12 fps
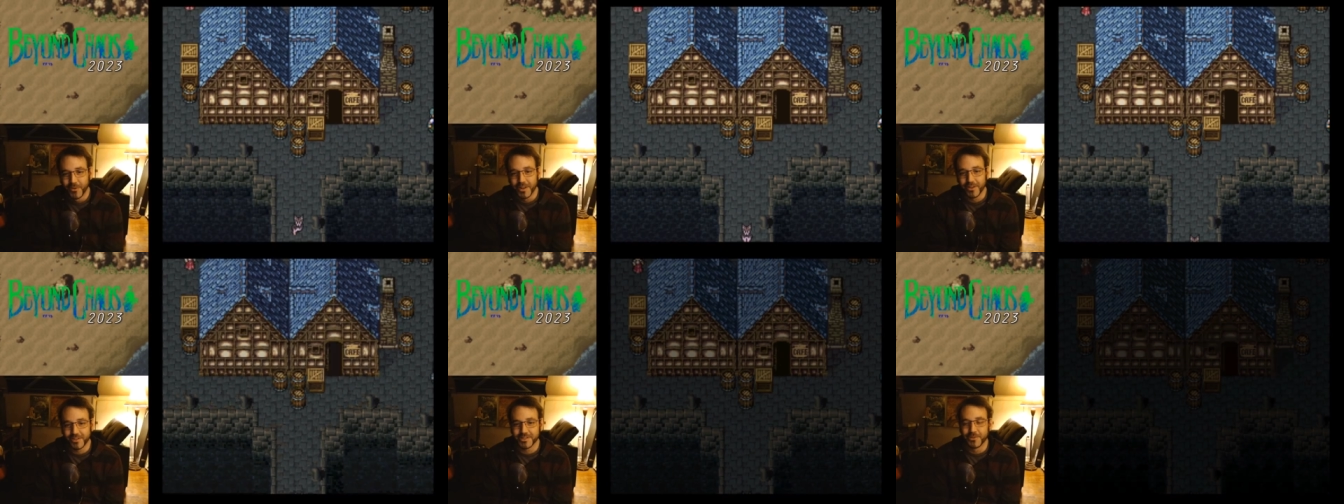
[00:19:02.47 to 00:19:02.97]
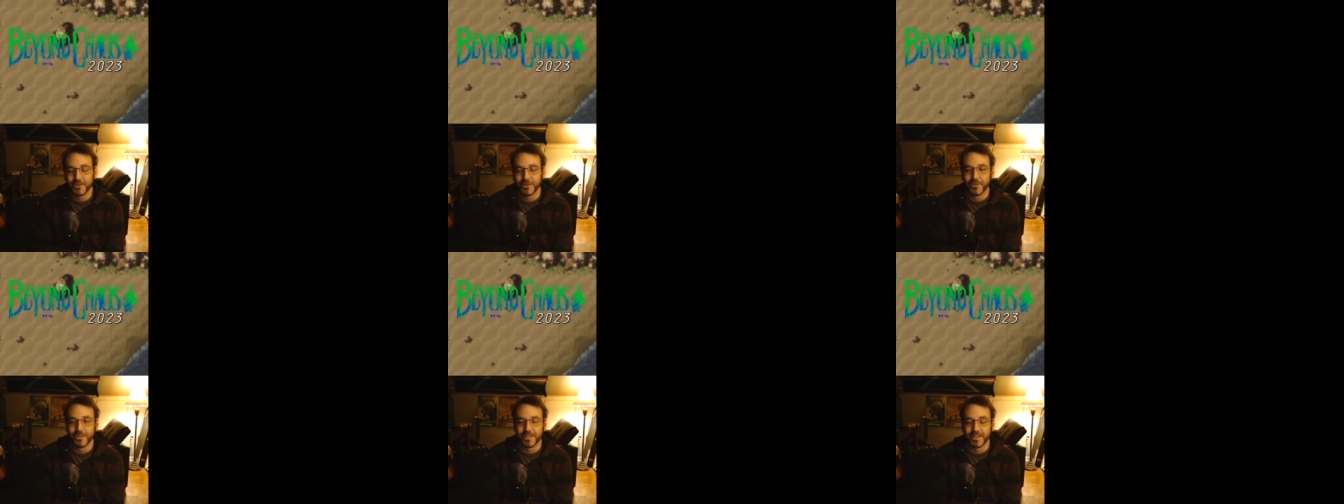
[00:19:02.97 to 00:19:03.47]
We also
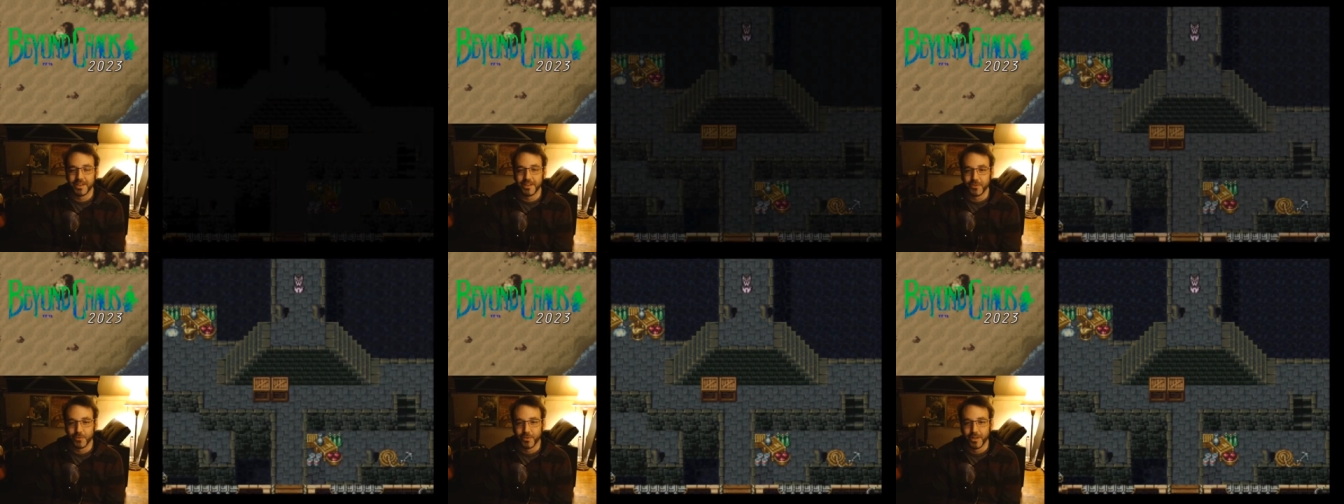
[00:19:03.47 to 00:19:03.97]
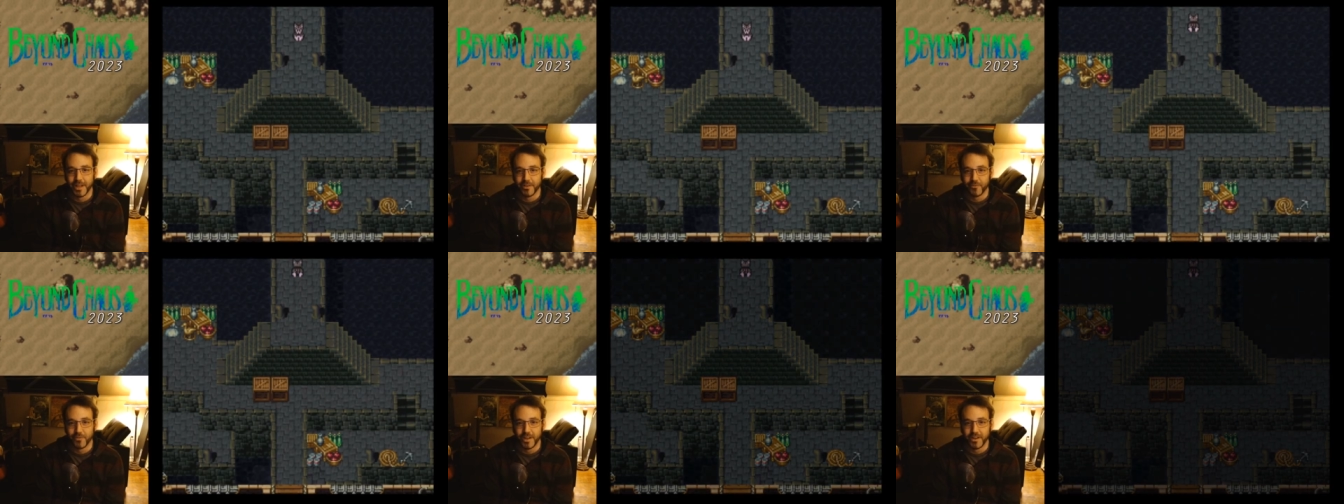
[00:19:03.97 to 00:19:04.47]
know that the
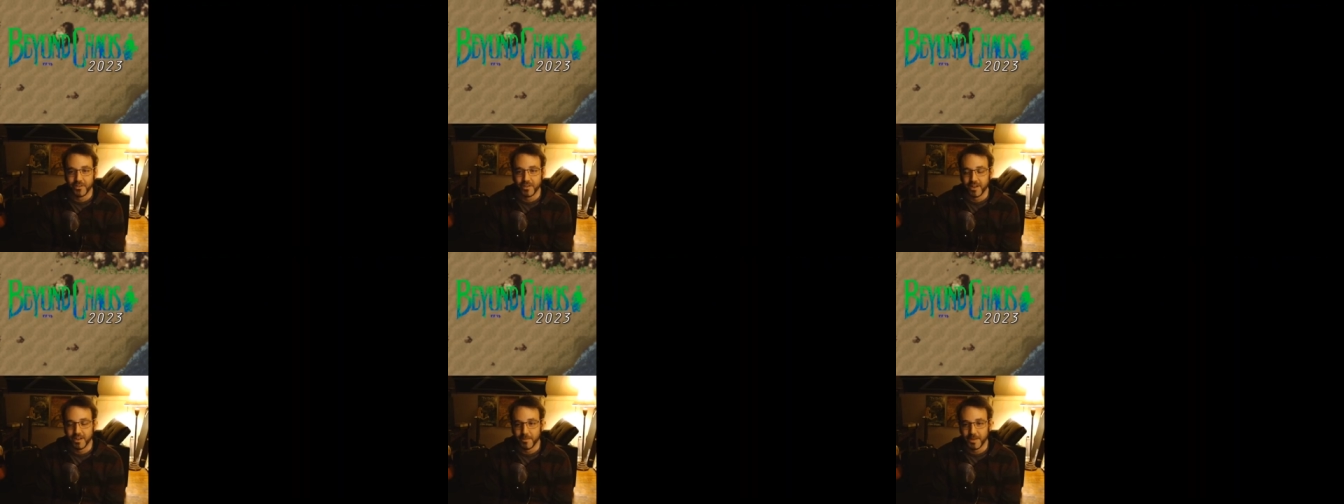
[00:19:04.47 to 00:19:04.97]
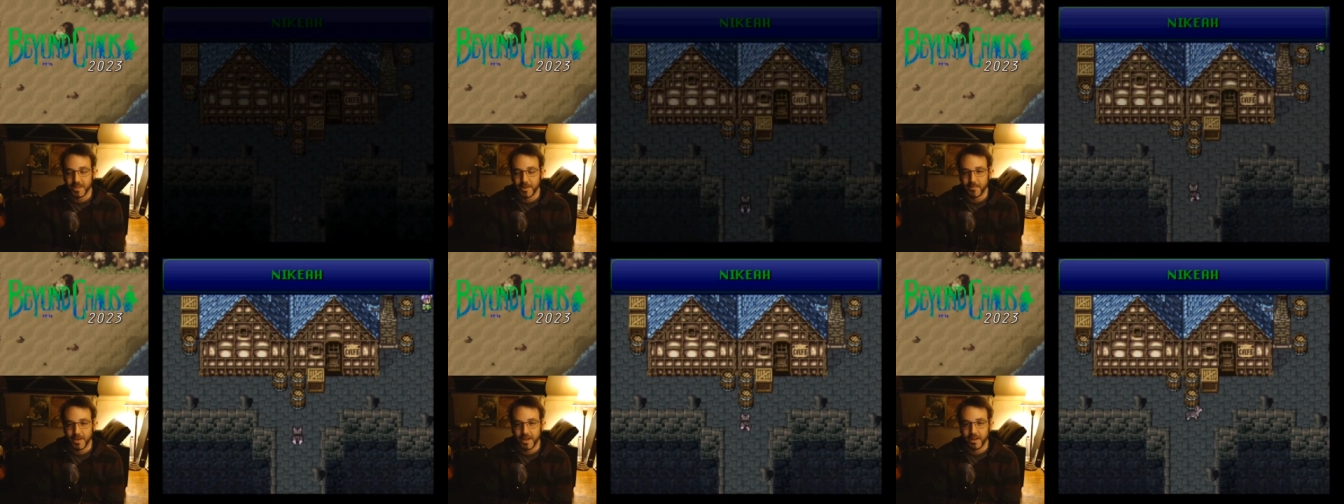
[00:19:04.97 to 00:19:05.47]
Dullahan fight is not going to be
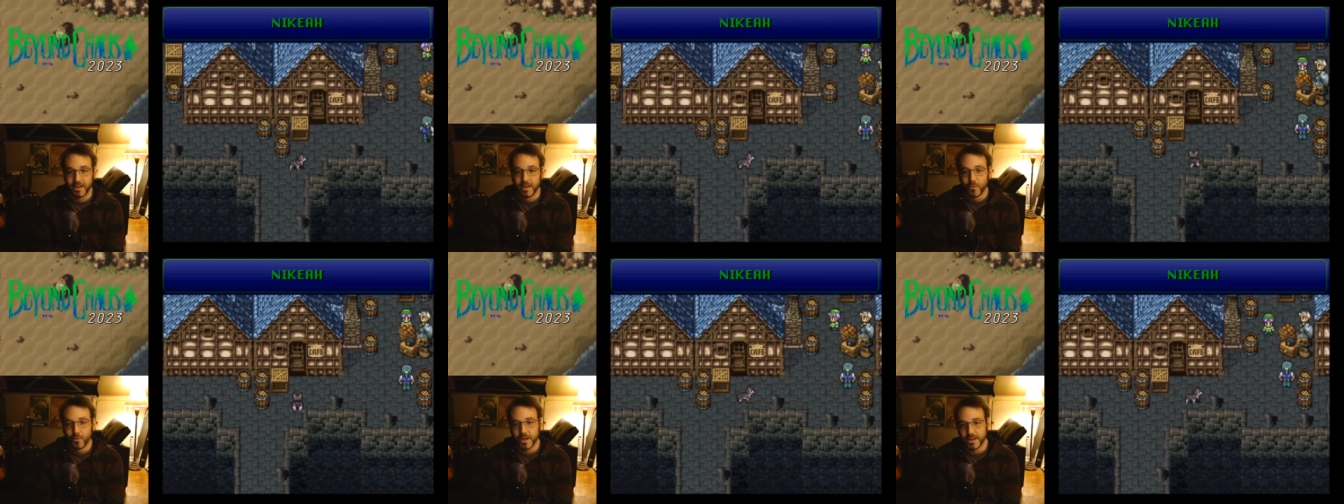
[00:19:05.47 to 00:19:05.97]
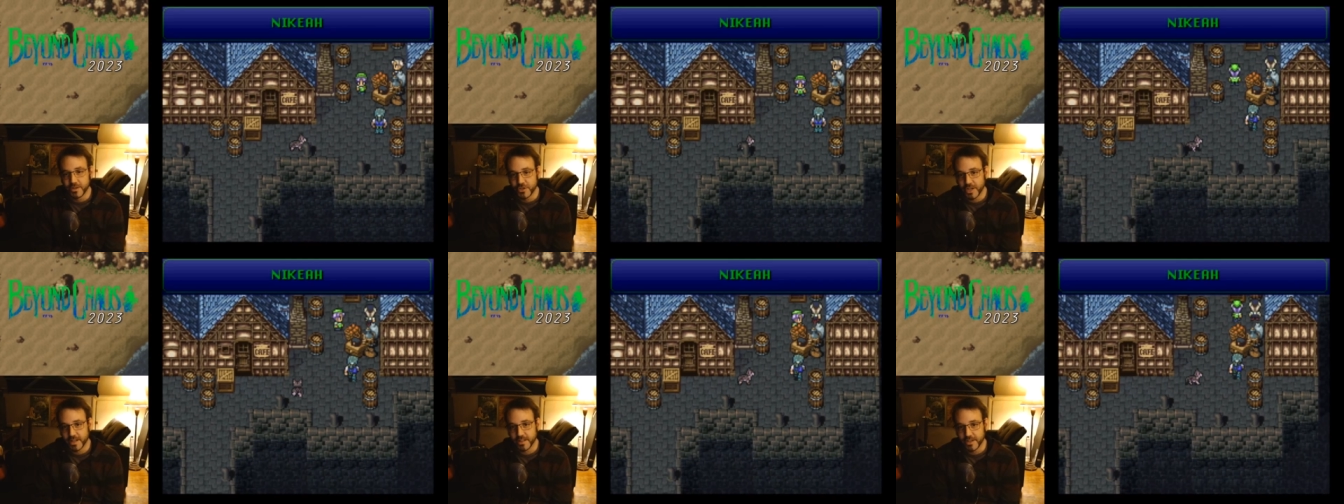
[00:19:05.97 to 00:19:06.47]
that bad. We need to
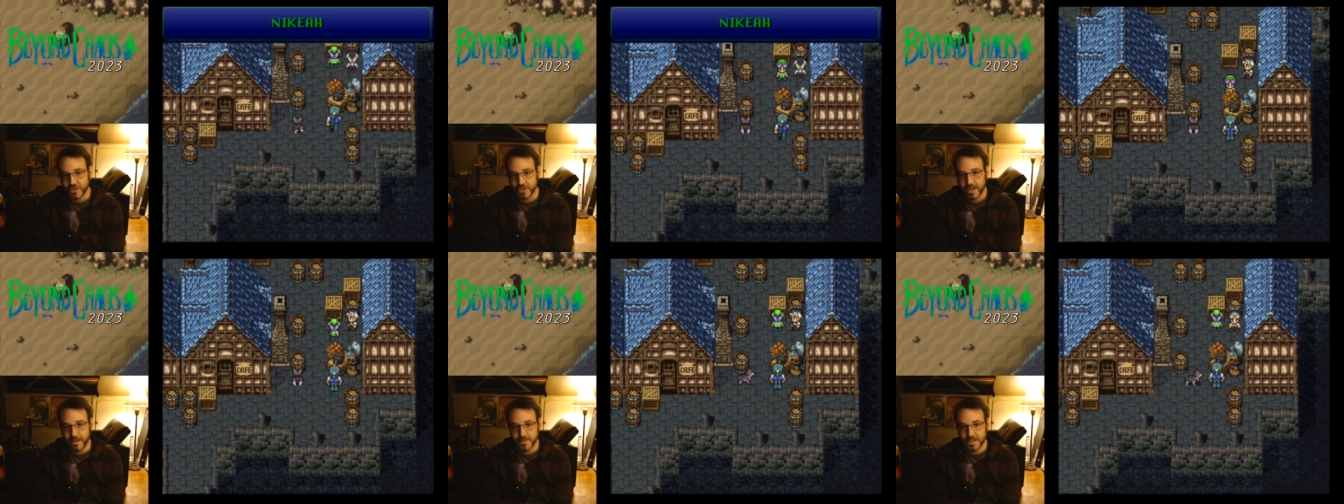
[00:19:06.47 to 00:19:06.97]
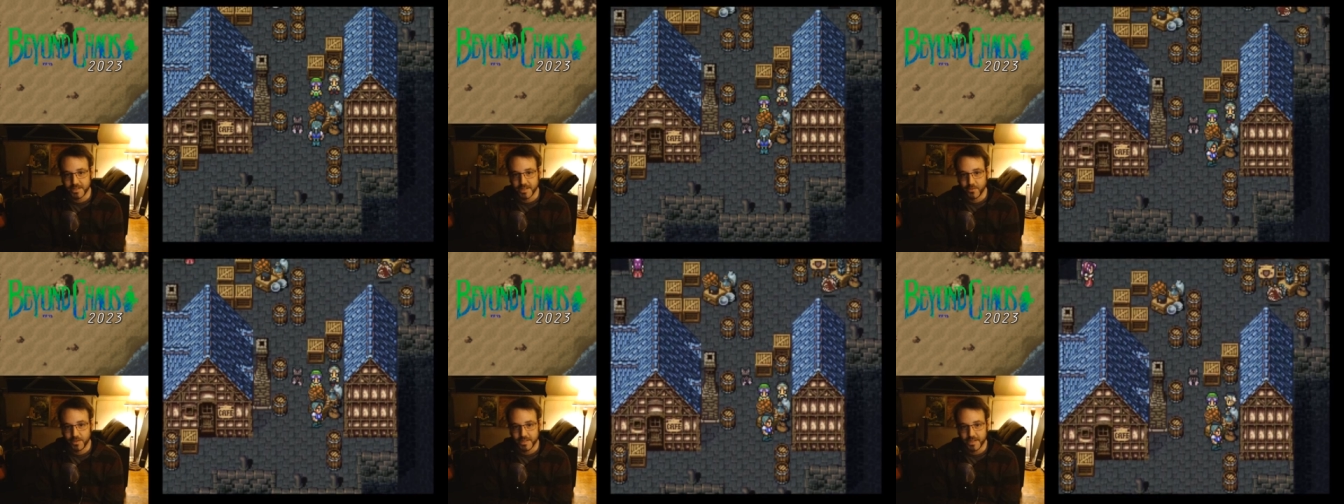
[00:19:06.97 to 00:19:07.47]
check these shops, because
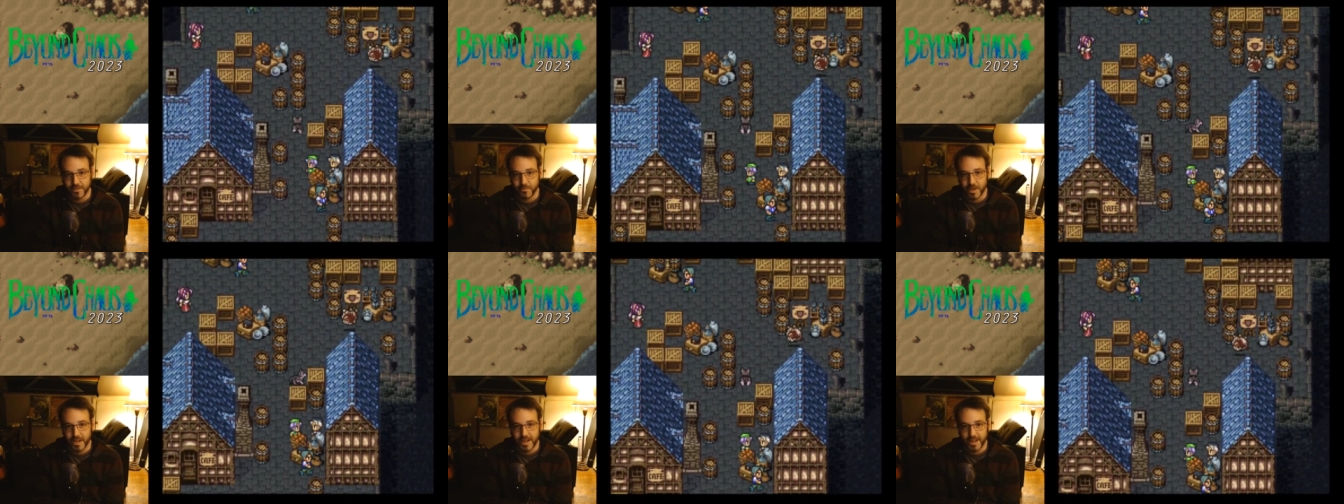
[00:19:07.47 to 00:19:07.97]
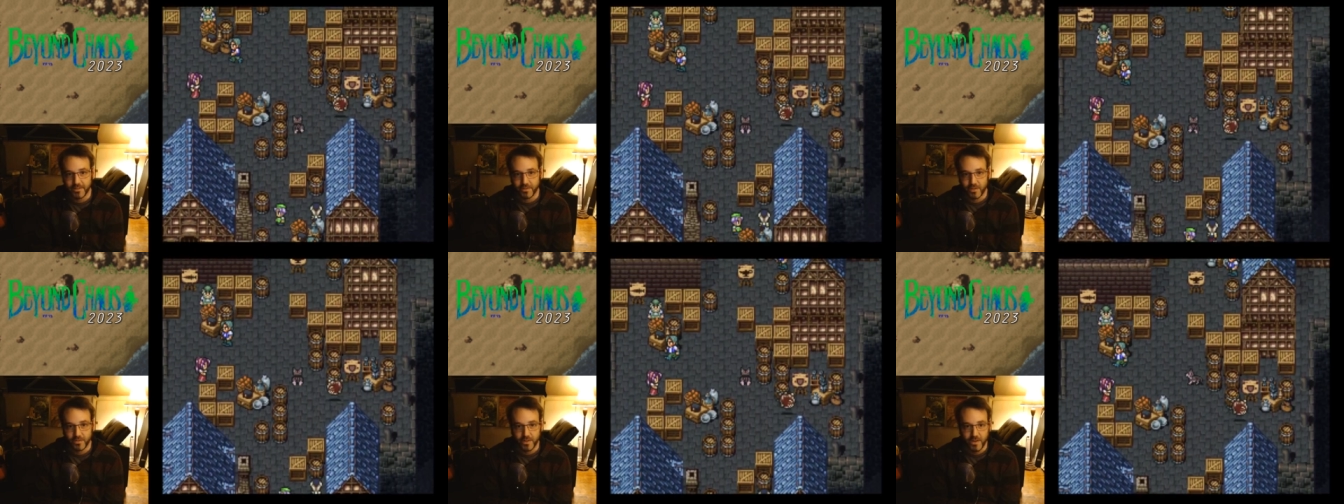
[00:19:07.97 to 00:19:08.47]
I want to see if my
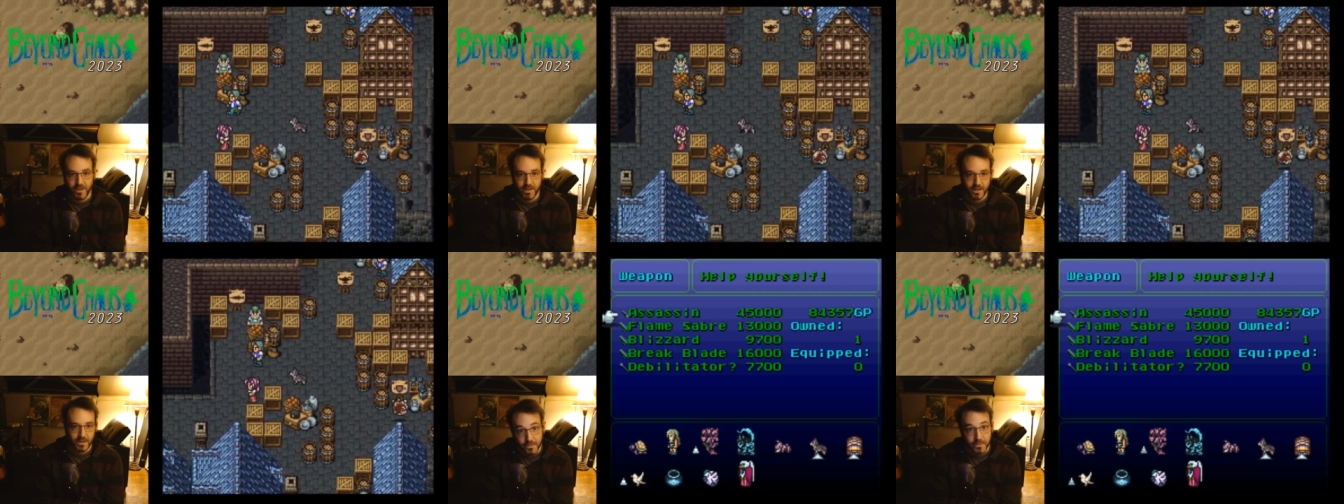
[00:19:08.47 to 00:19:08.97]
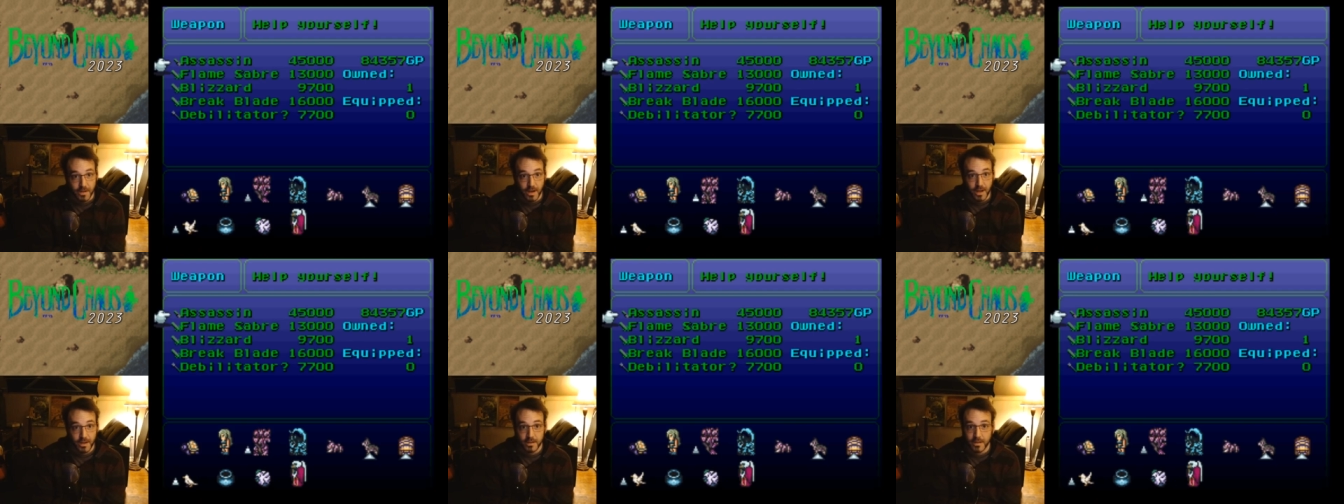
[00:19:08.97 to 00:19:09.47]
Enhancer is here. It's
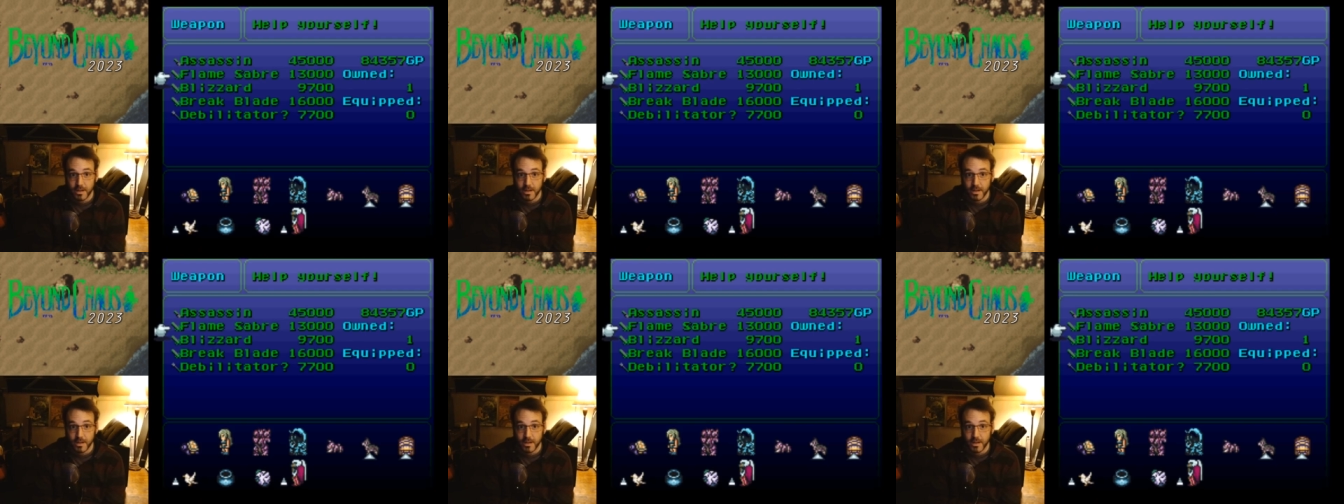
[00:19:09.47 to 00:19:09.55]
not.